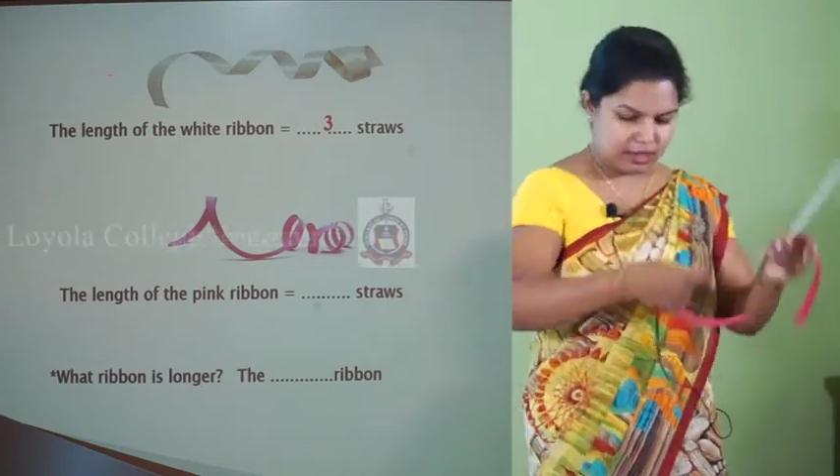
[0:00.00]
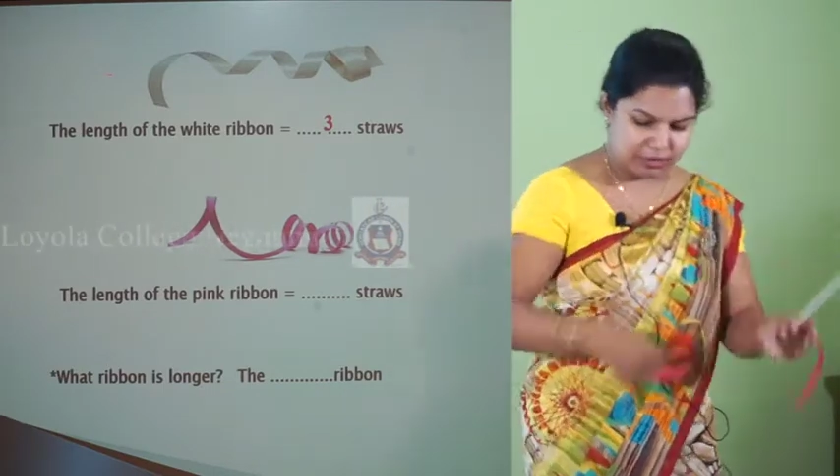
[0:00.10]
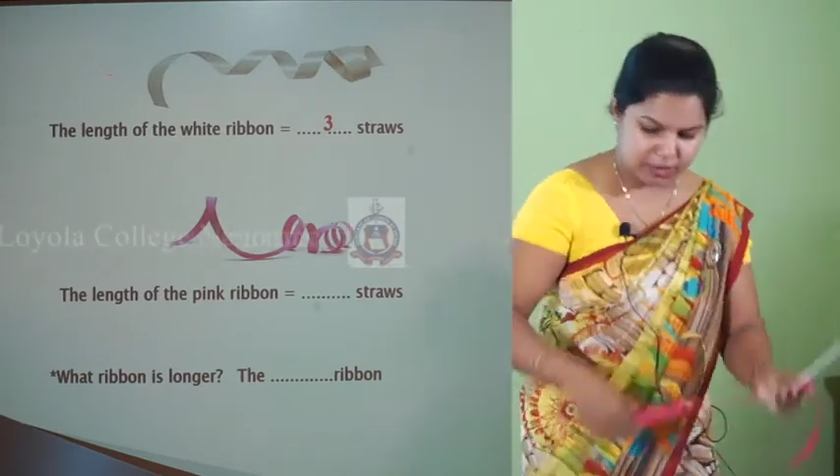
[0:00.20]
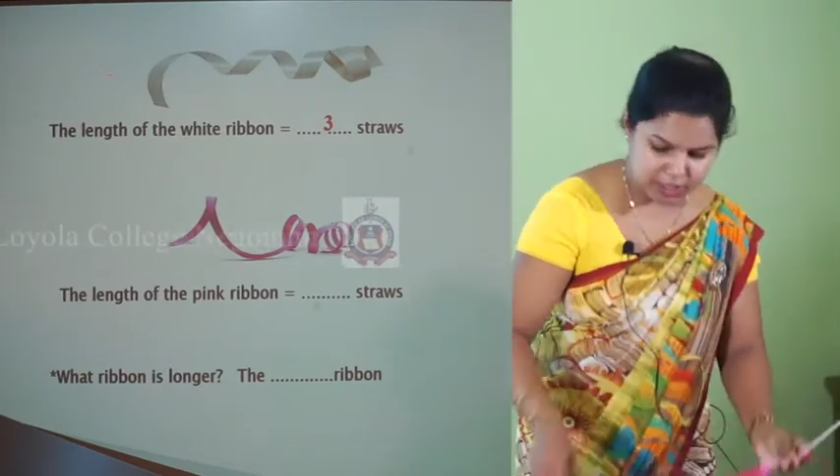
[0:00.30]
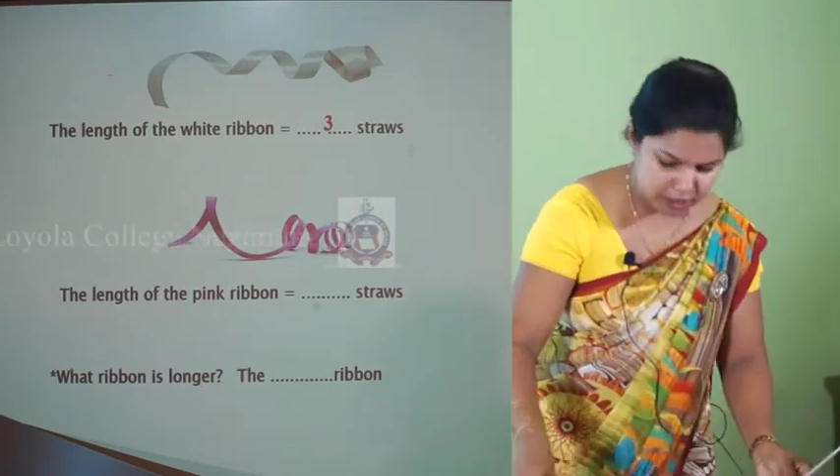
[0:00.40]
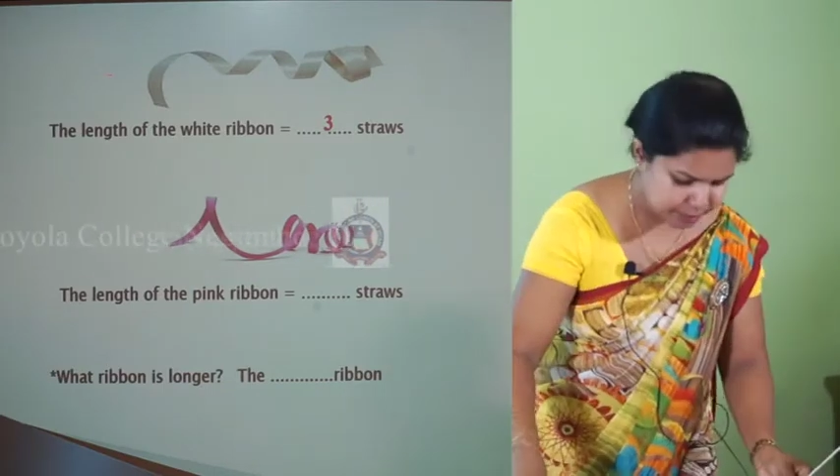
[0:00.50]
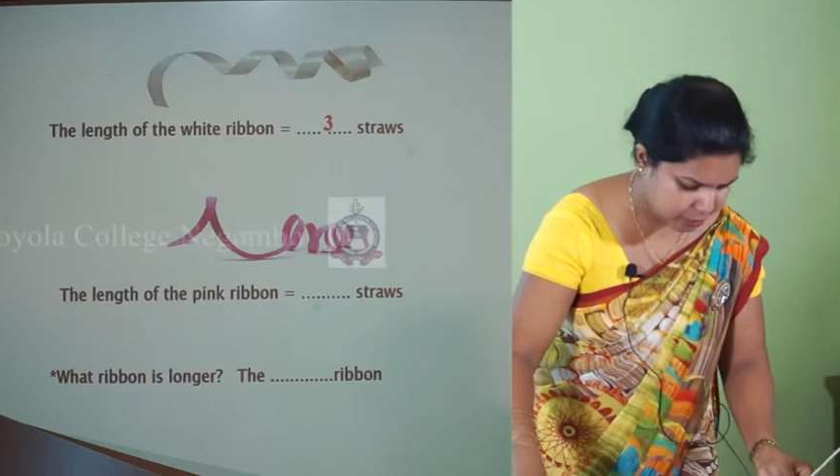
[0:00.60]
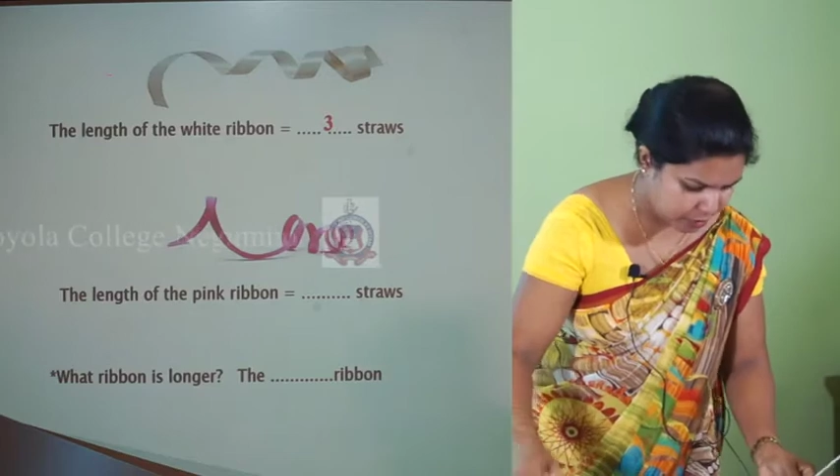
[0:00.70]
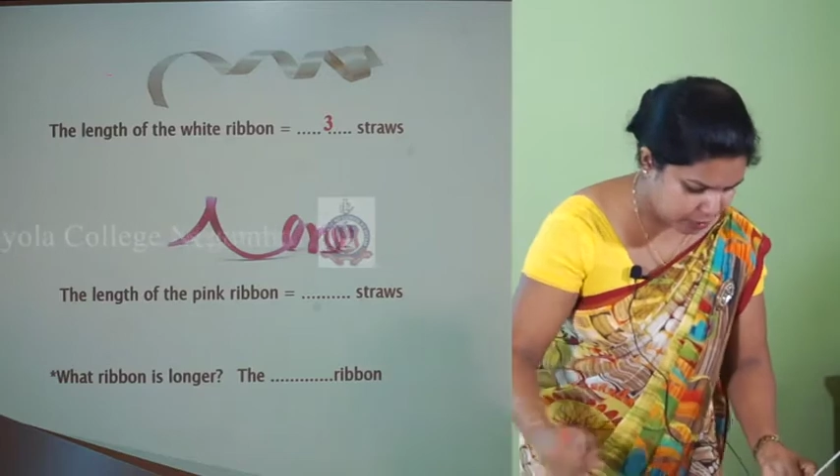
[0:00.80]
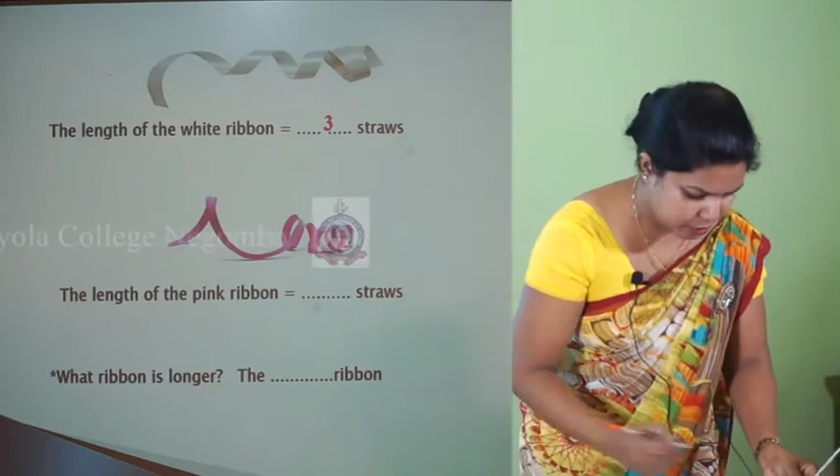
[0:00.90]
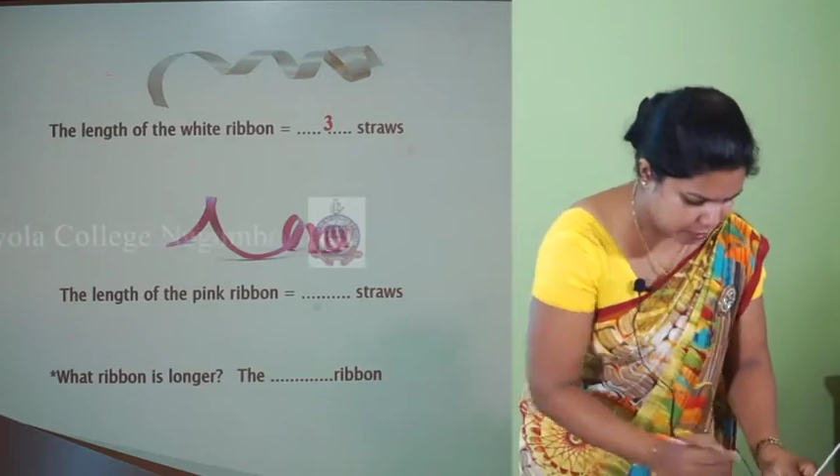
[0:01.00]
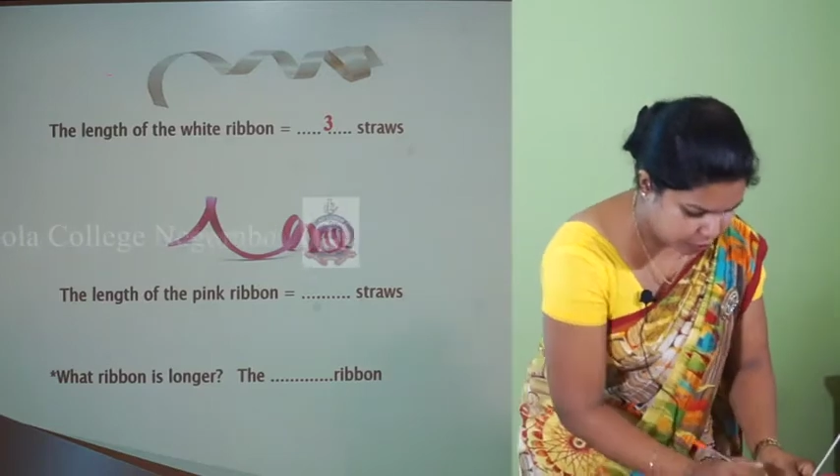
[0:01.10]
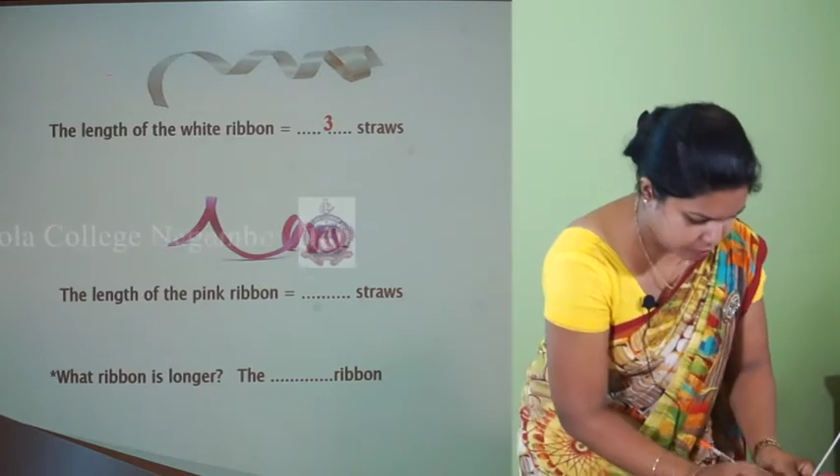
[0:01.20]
the finishing point you have to